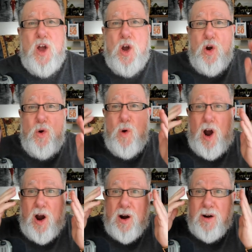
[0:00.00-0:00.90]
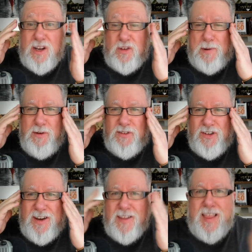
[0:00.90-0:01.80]
who are
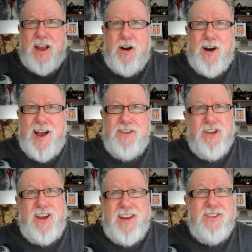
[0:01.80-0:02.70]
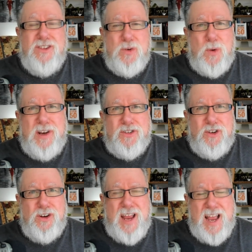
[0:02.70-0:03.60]
experiencing that our eyesight isn't quite as
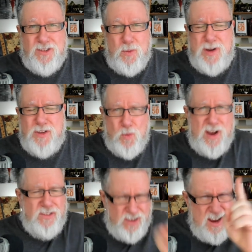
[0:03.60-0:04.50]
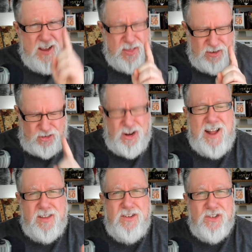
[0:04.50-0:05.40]
good as it once was. The
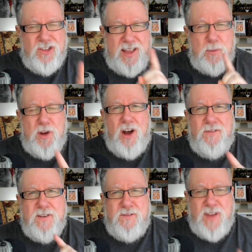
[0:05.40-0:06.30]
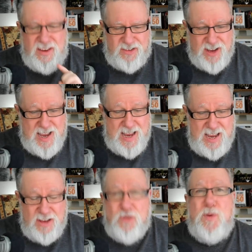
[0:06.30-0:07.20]
challenge that we often face
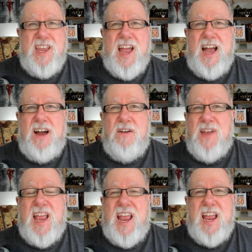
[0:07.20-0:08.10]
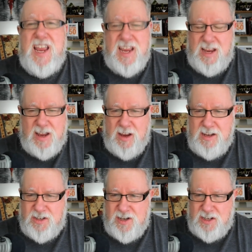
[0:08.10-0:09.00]
is we have a
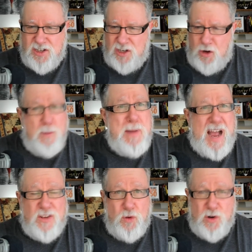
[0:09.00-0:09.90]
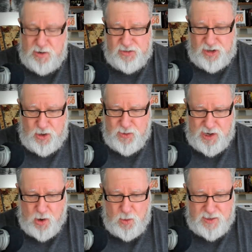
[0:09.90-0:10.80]
secure password or a security
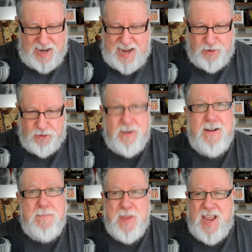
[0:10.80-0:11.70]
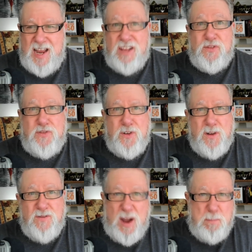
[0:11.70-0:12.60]
code to enter, and it's full
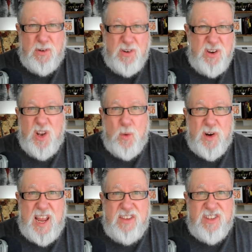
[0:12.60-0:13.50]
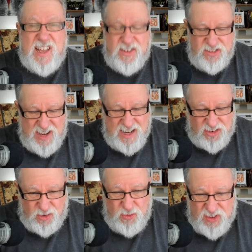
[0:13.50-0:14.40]
of upper and lowercase letters, and
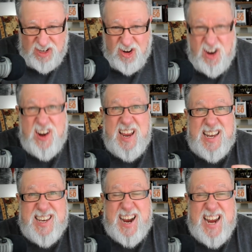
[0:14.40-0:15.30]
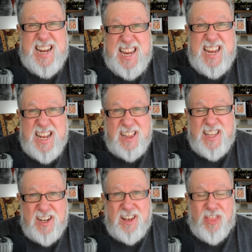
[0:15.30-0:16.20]
it's usually on a tiny
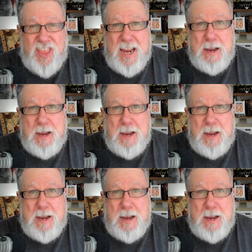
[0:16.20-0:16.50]
little thing.